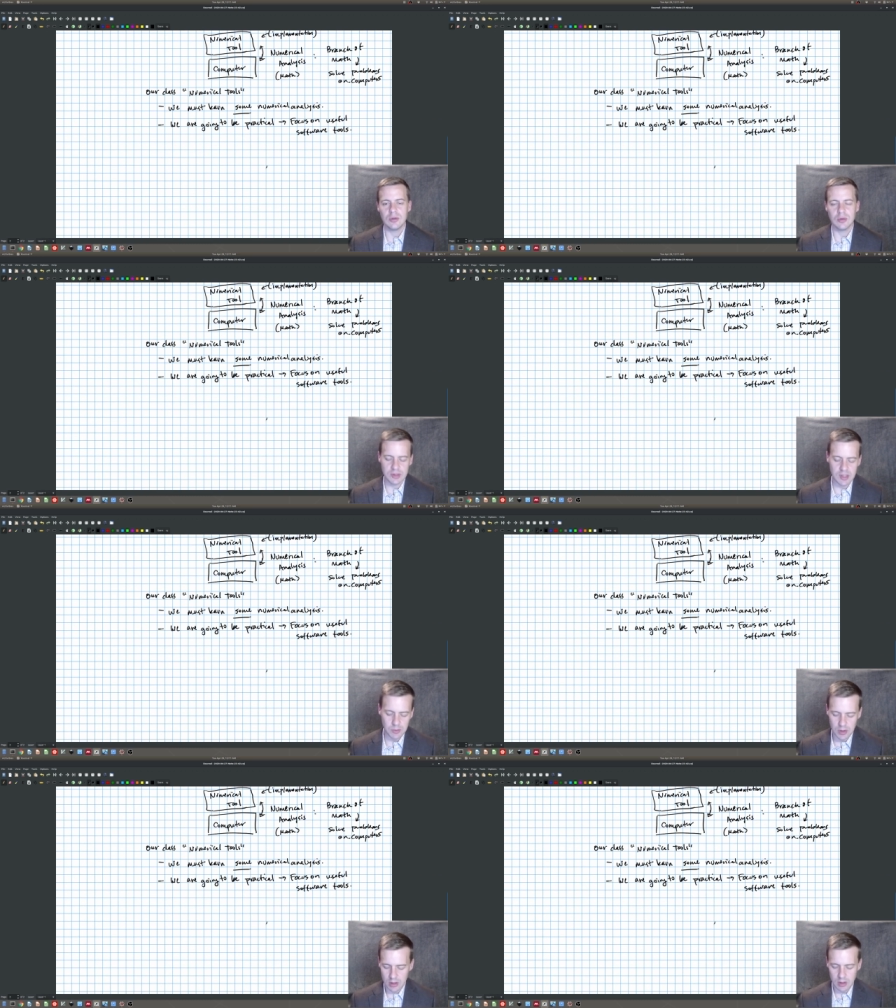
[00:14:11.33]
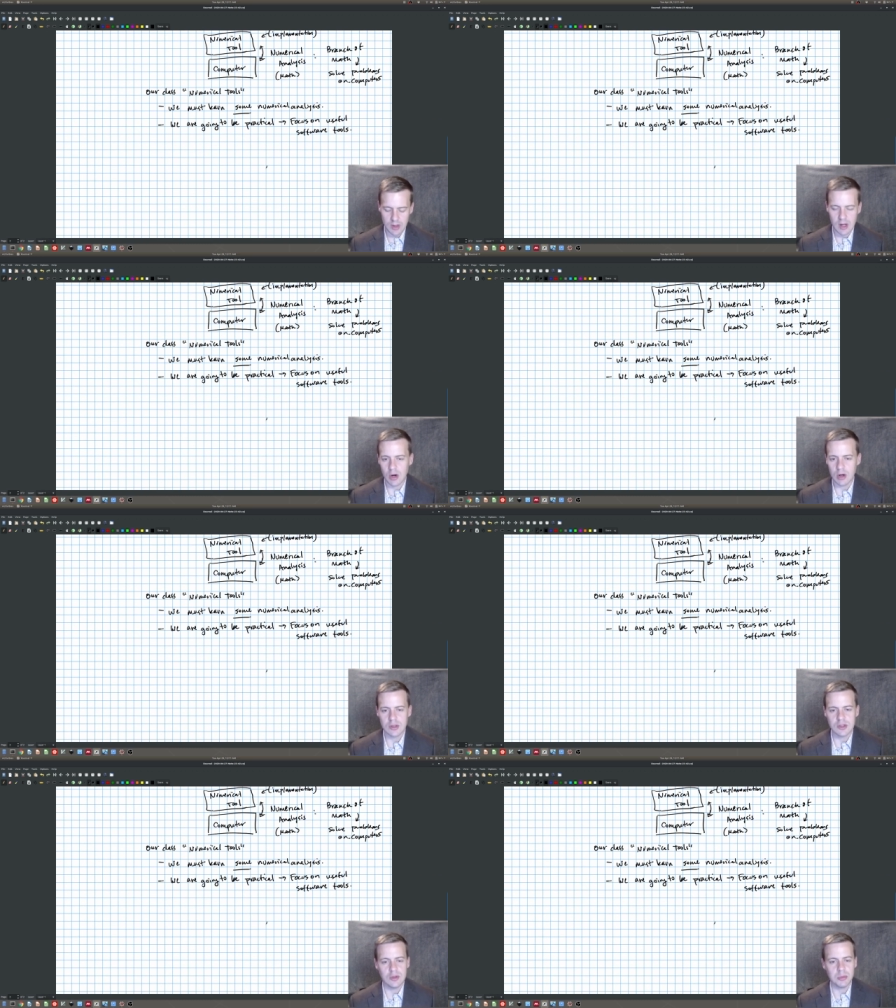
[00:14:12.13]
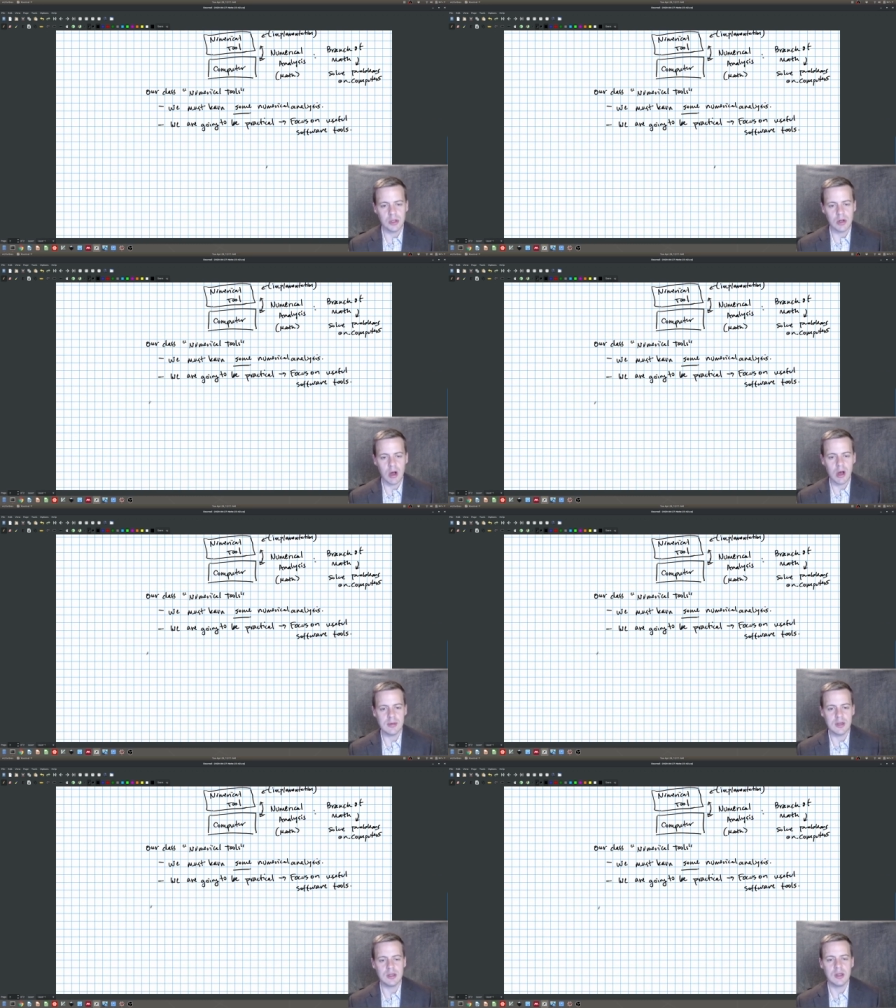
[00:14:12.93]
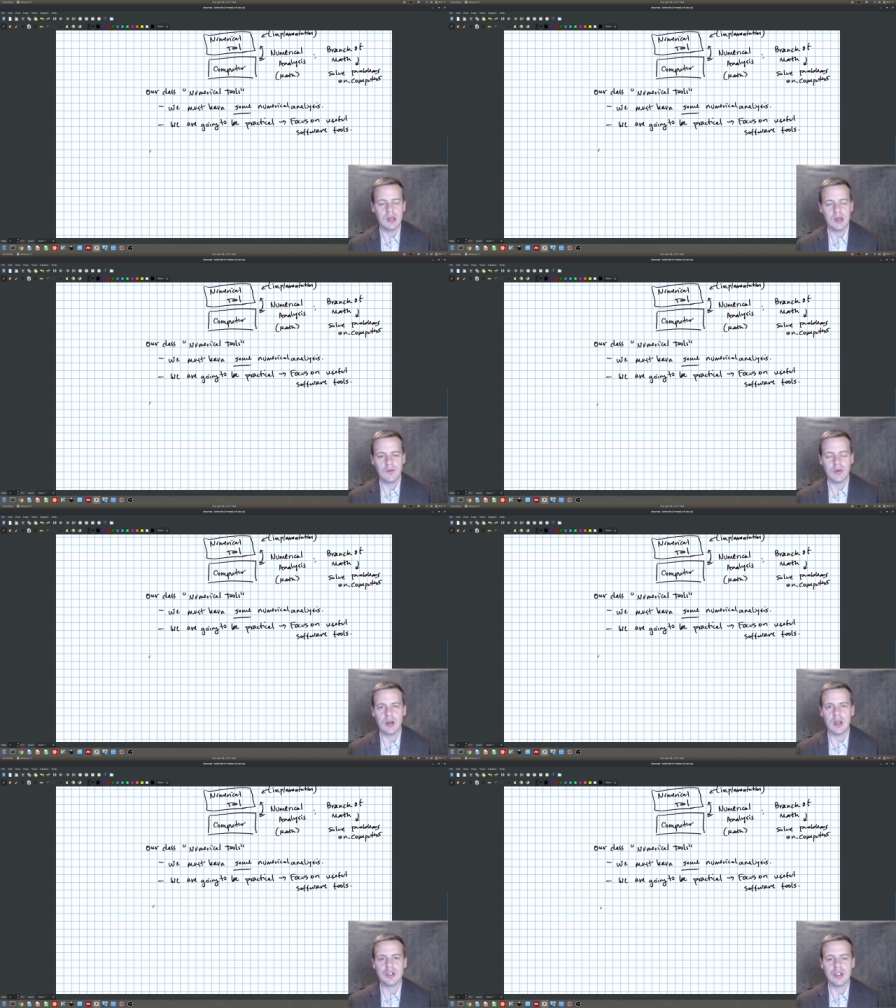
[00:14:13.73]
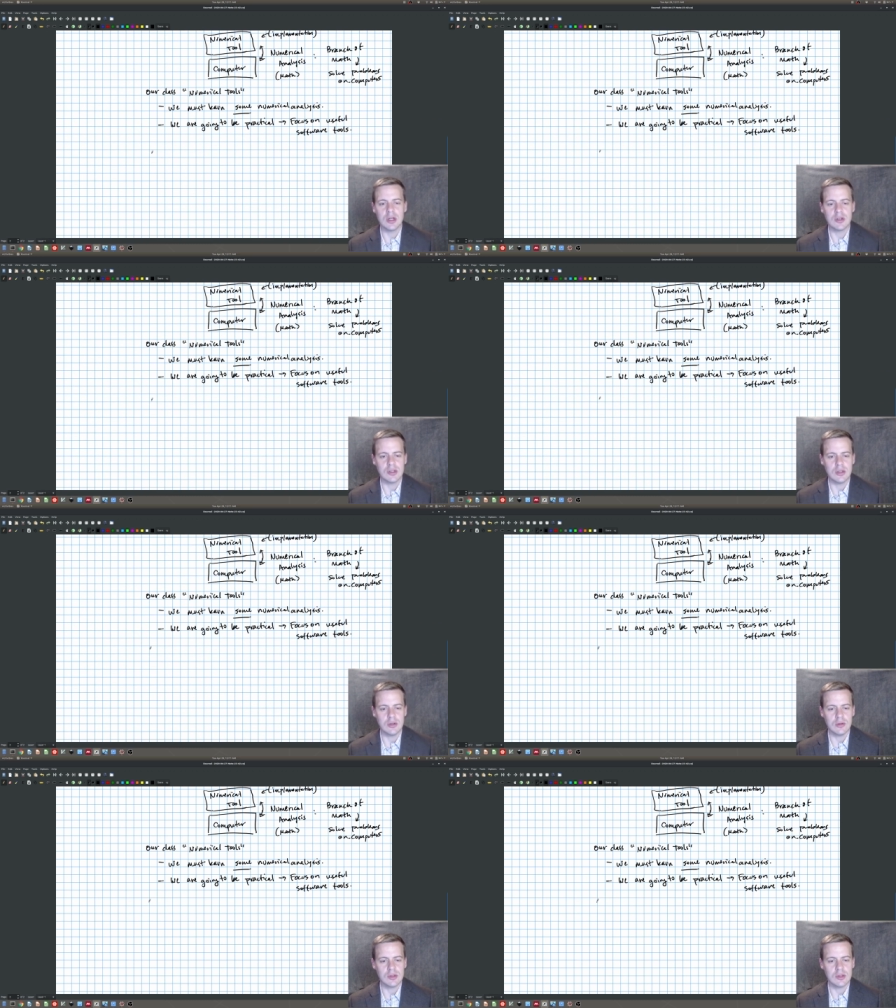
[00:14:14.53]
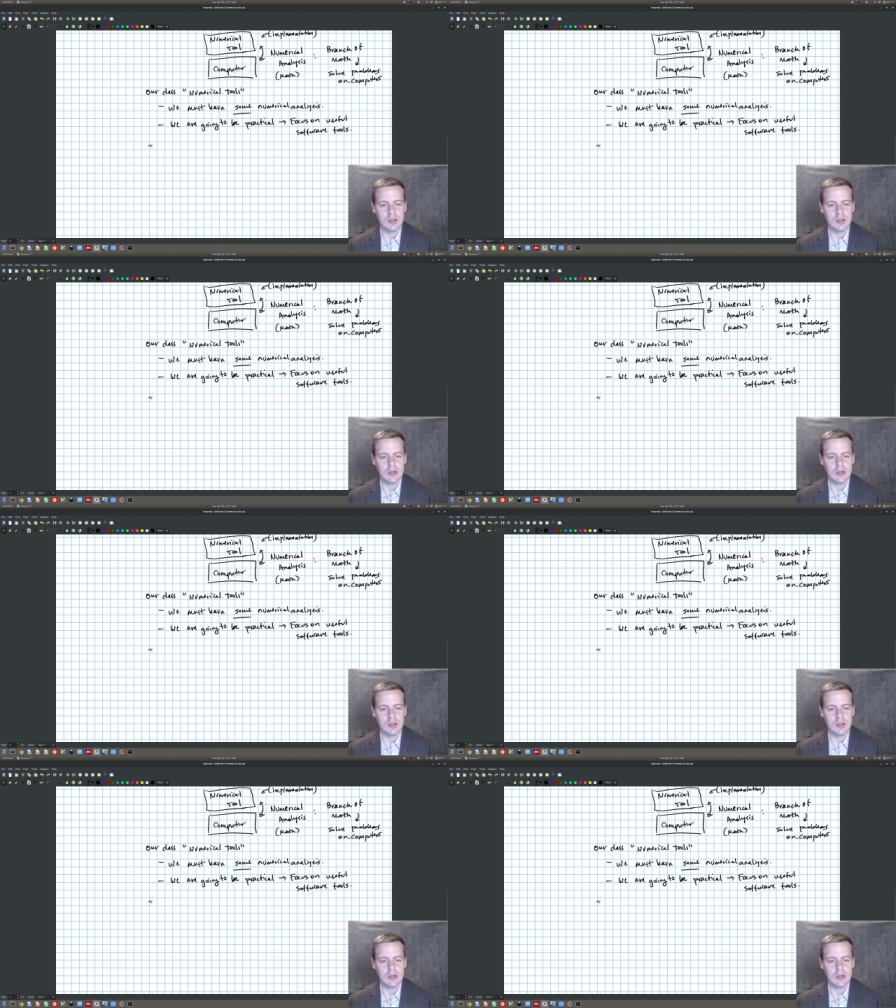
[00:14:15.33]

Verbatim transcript: that are super common for engineers to use.